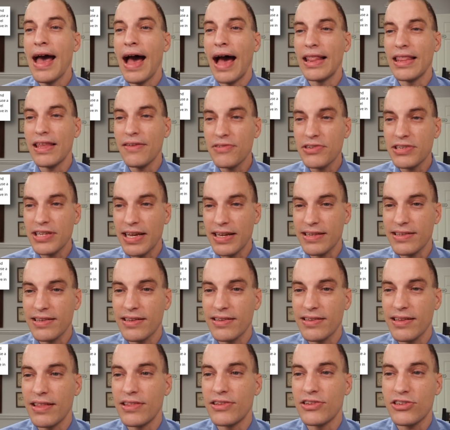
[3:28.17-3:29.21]
I live in
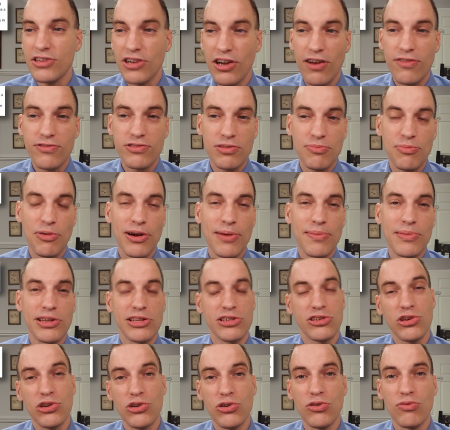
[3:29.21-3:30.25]
Texas and the sheriff's department
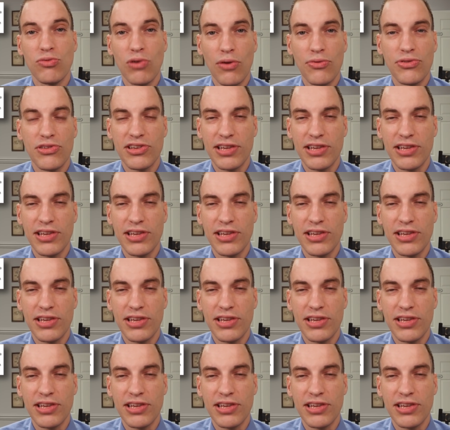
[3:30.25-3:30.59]
is who wrote the